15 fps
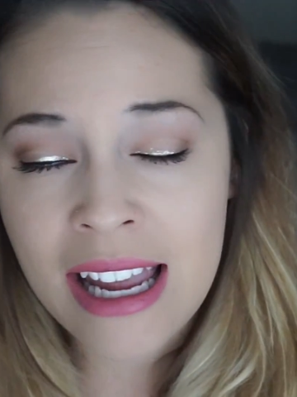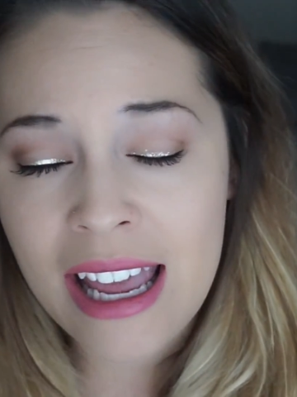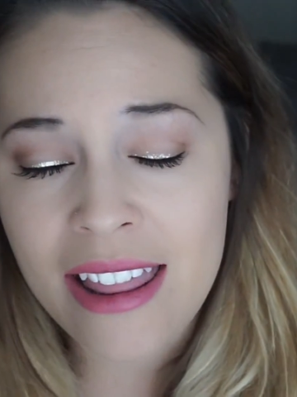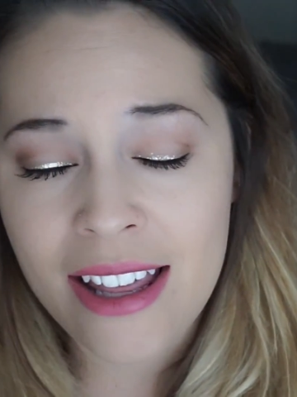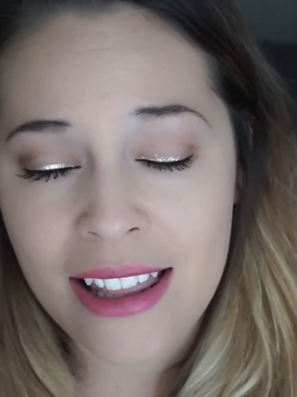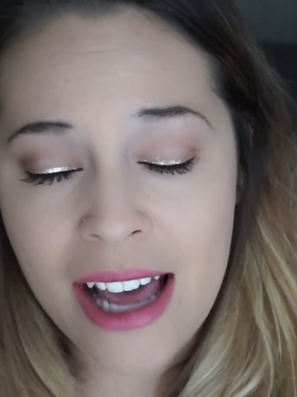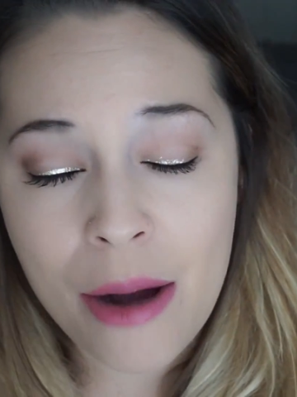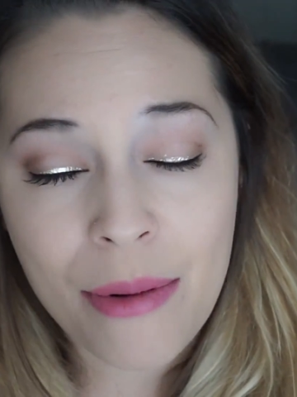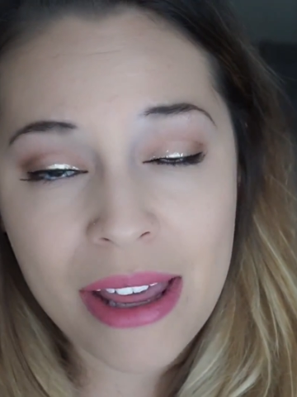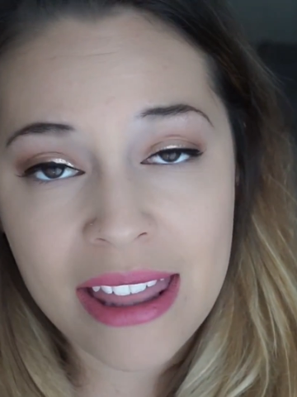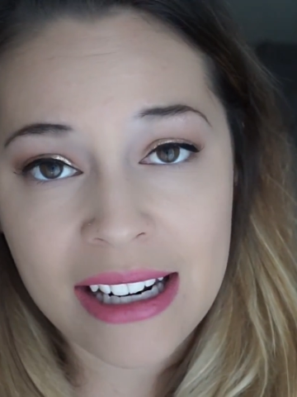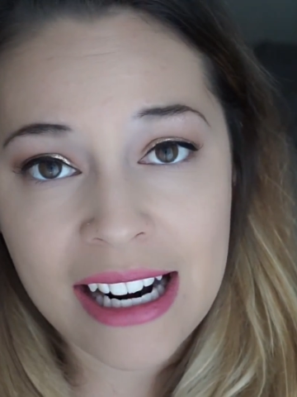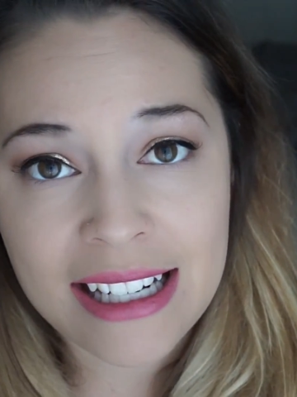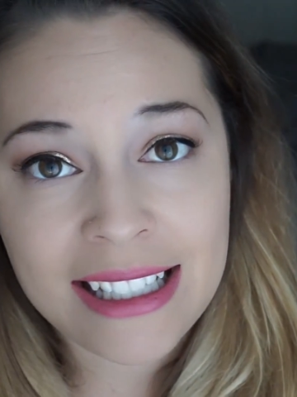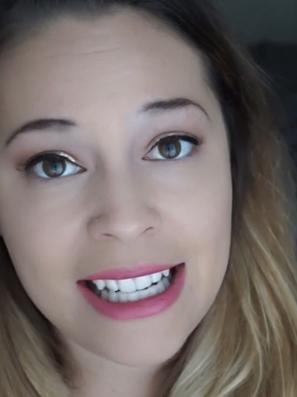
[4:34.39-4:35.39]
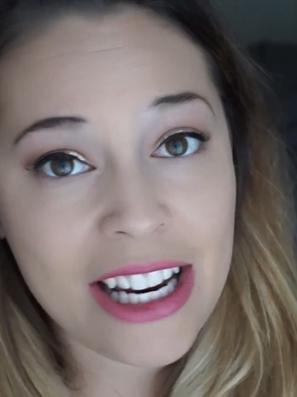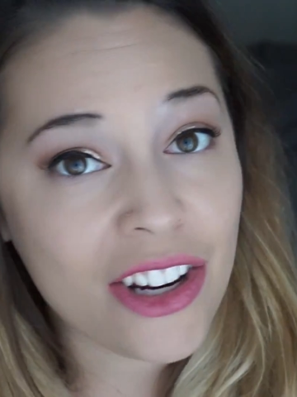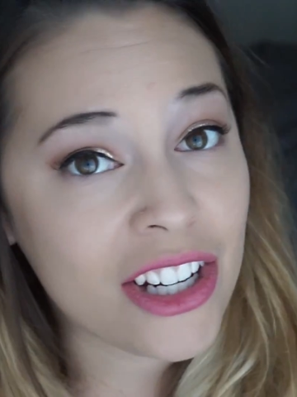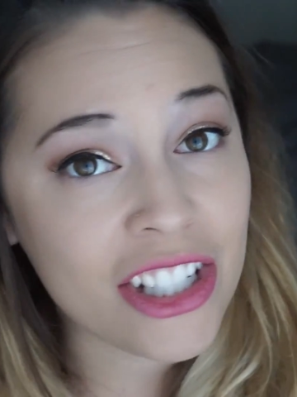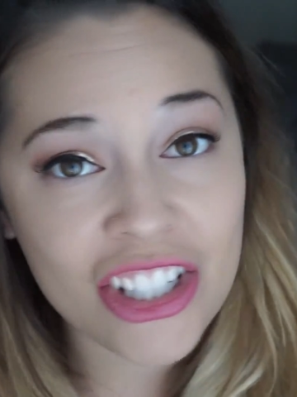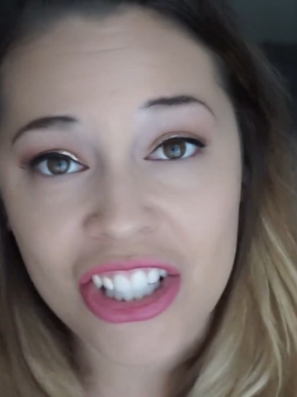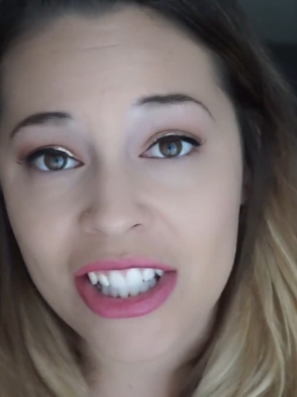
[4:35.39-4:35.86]
and then that way the next day you
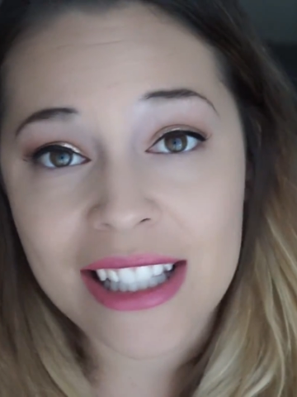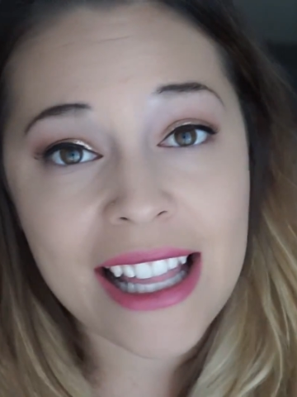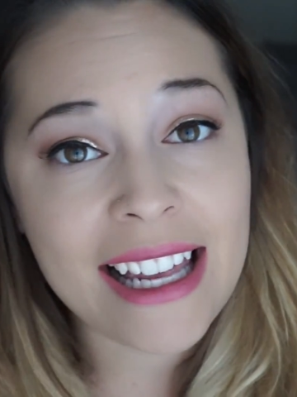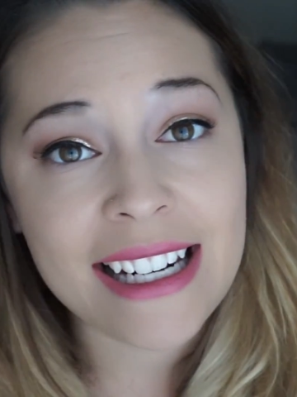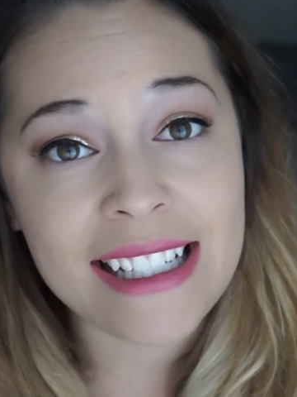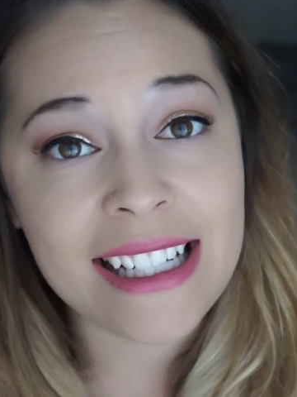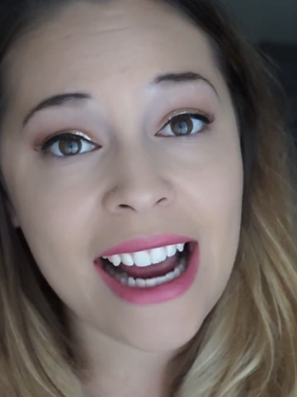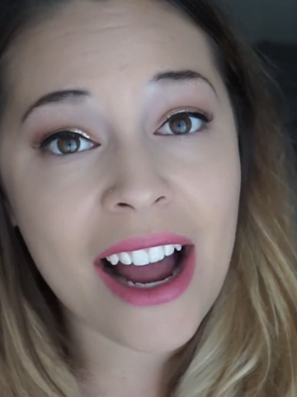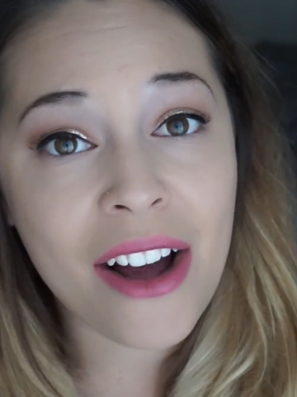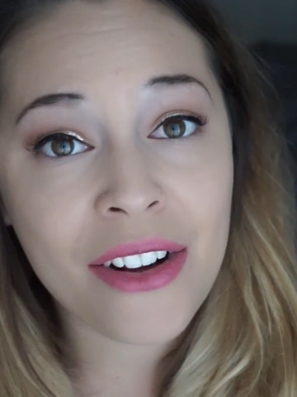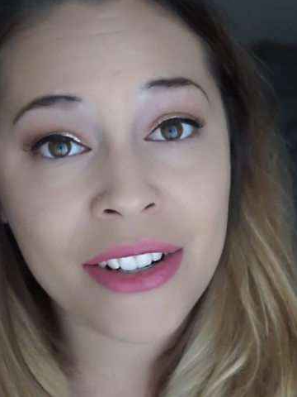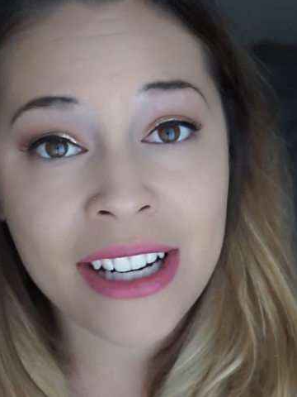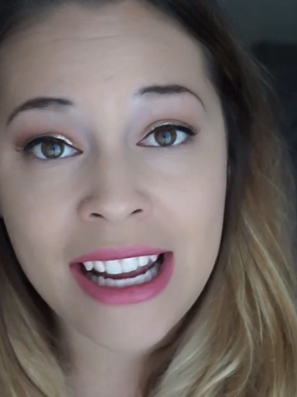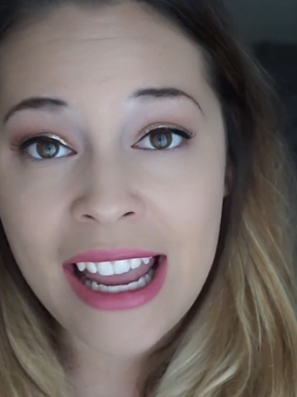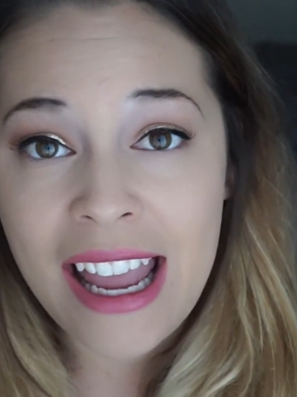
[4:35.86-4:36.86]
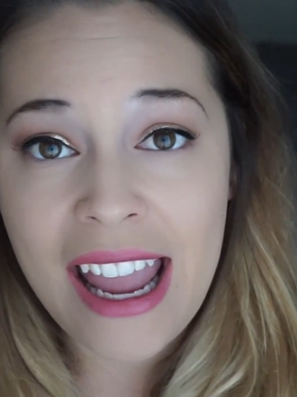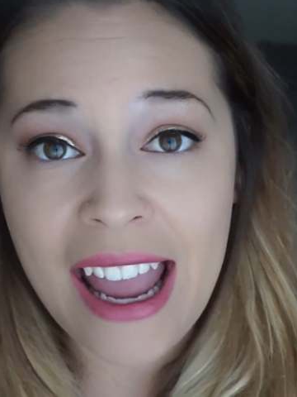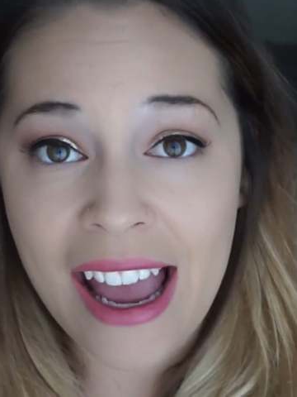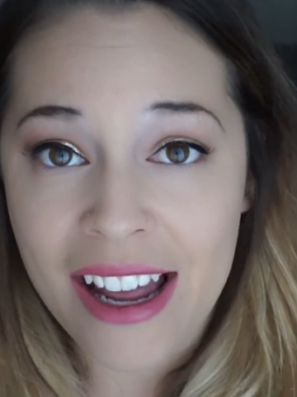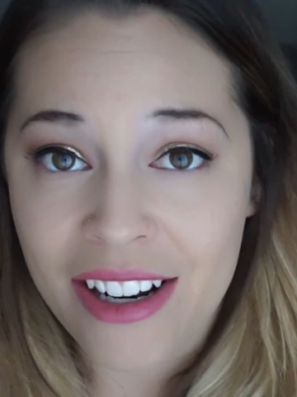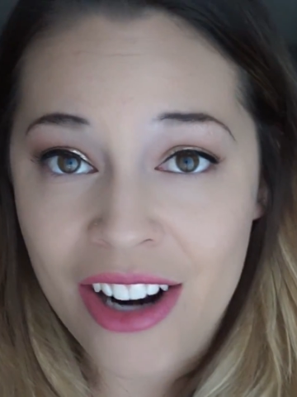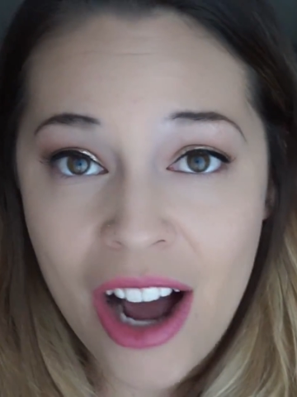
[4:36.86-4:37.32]
can just let it down
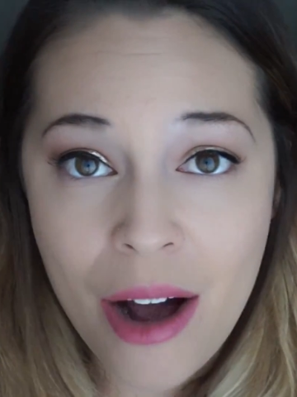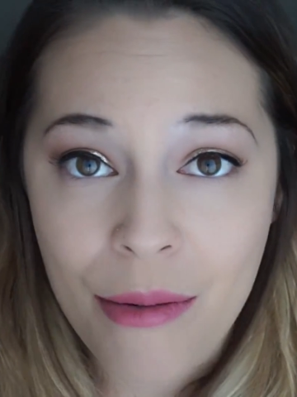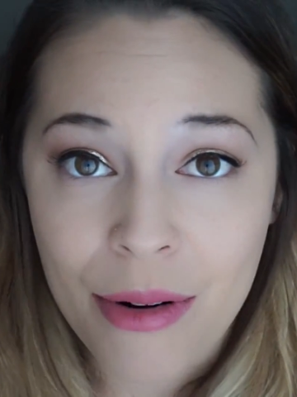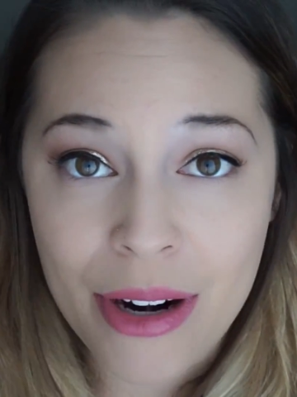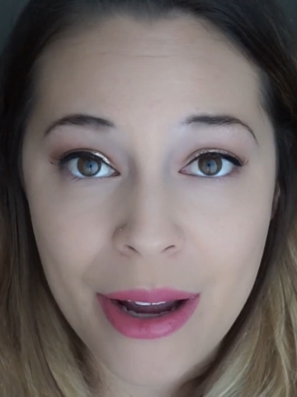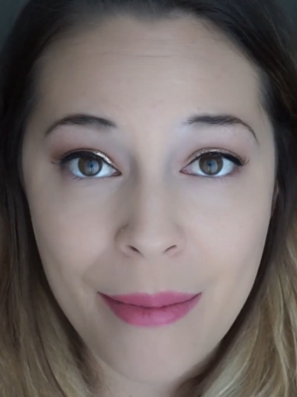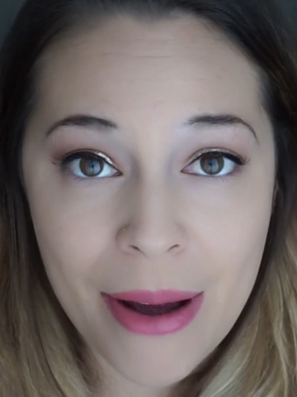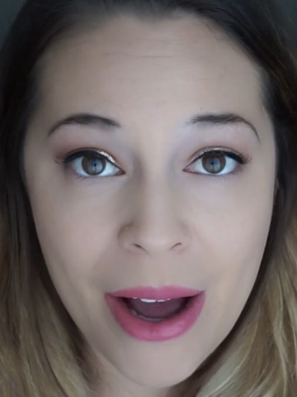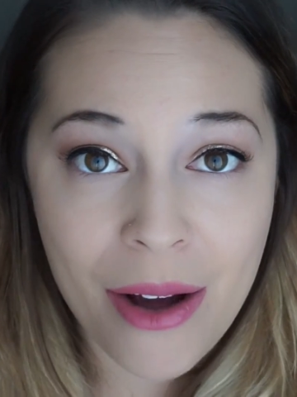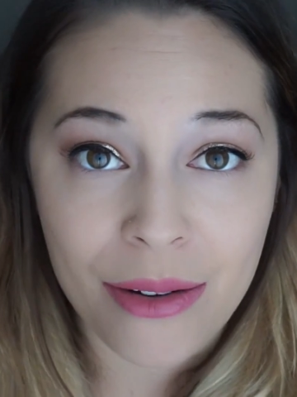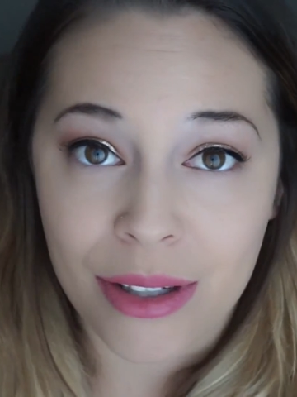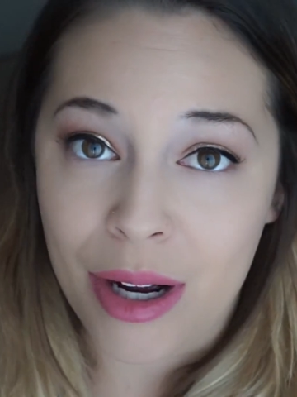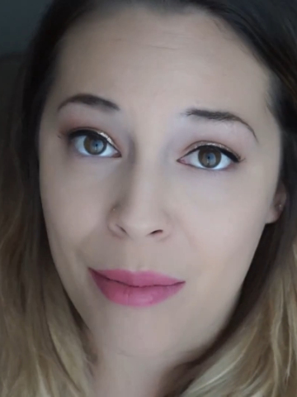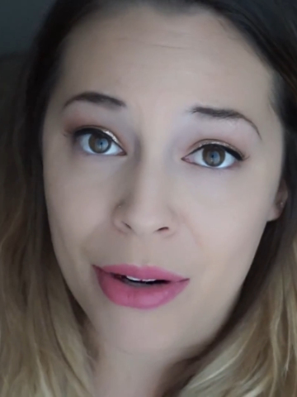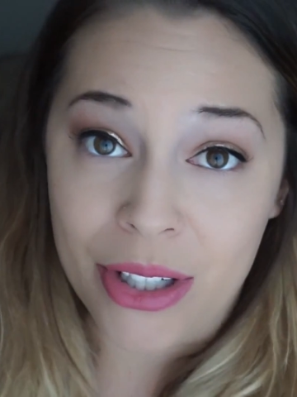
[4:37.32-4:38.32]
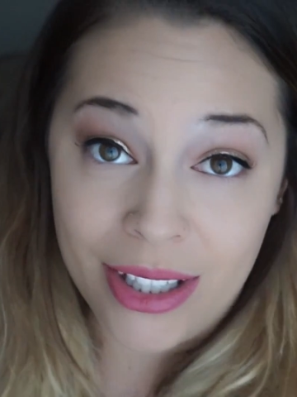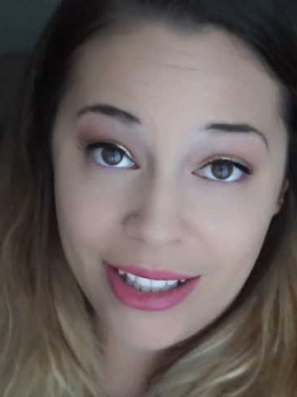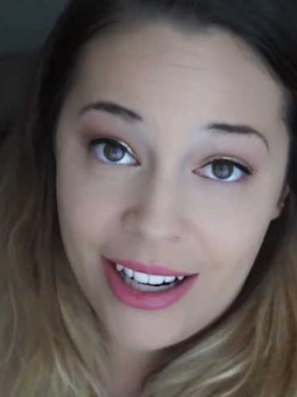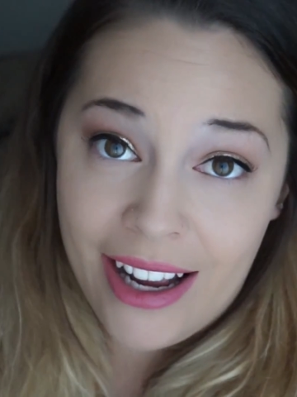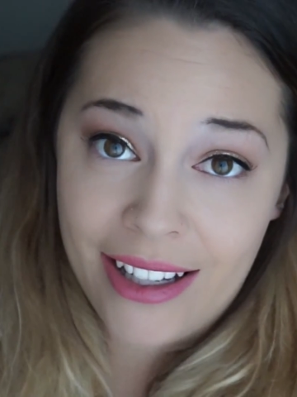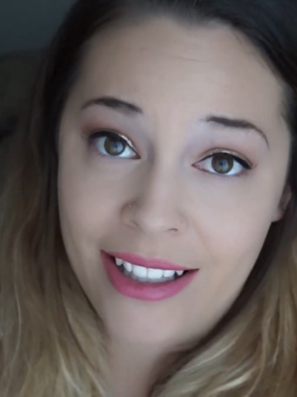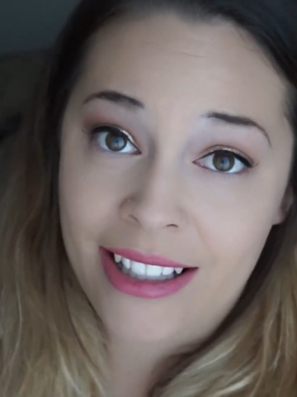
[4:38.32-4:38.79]
and not worry about a bird's
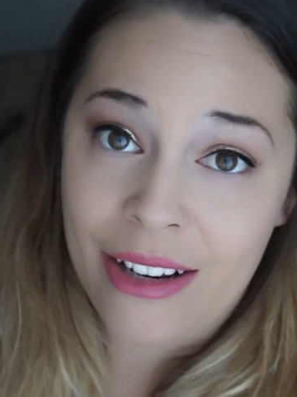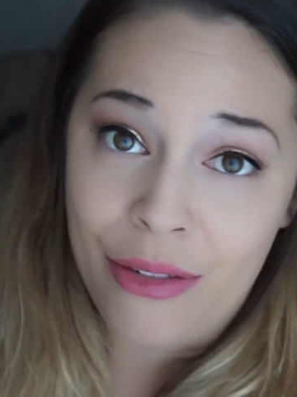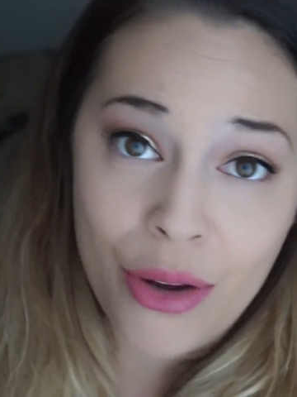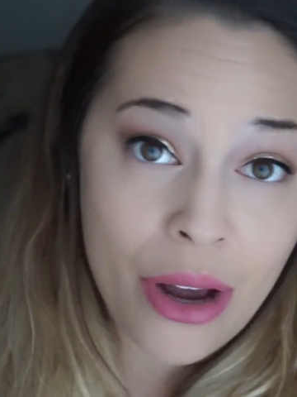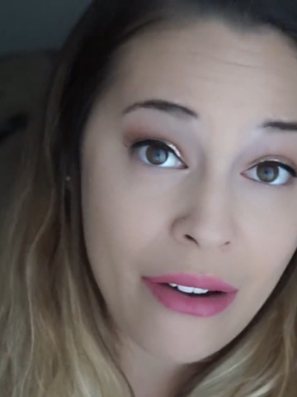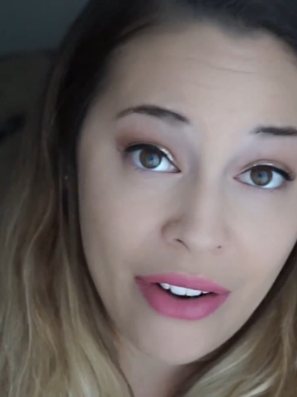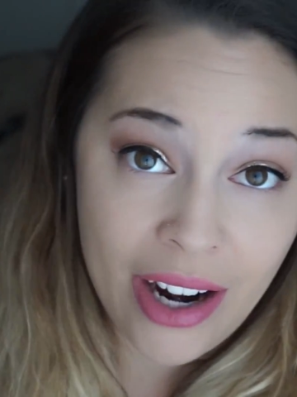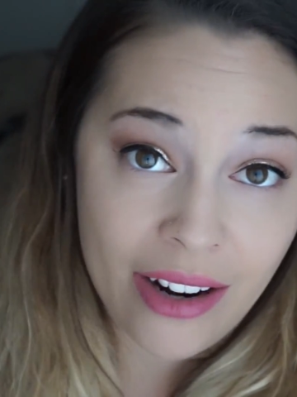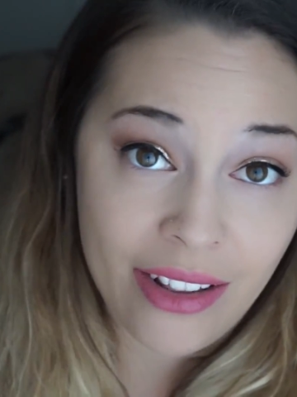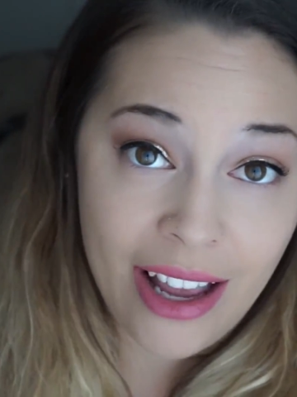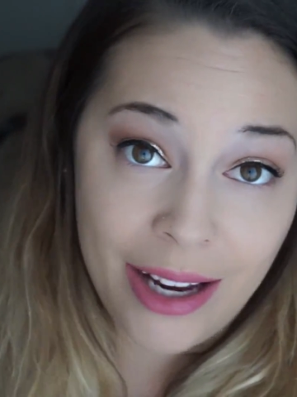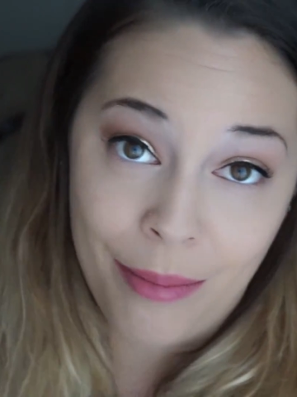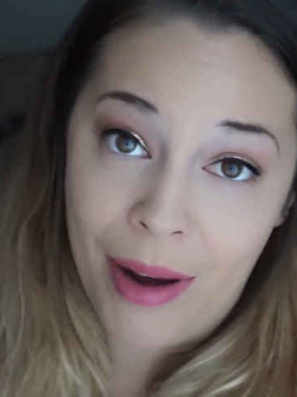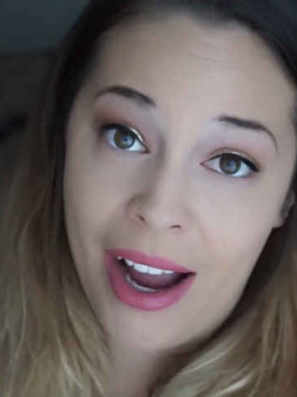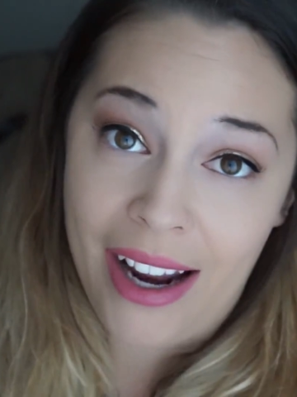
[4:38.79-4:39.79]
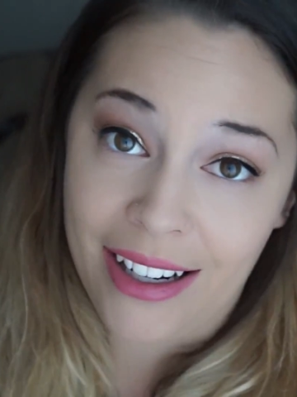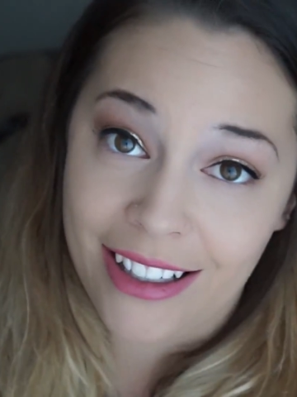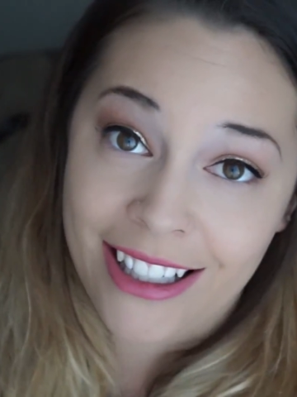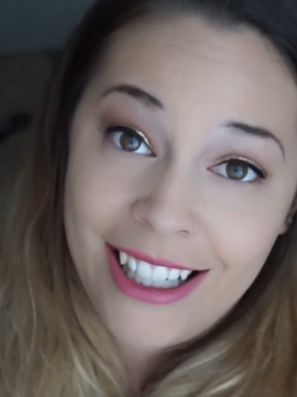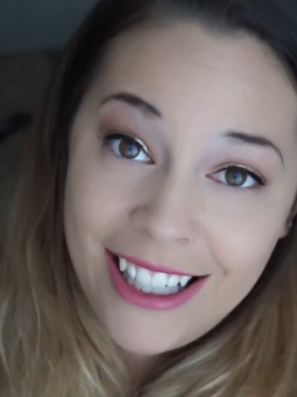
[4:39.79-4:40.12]
nest if you have hair like mine.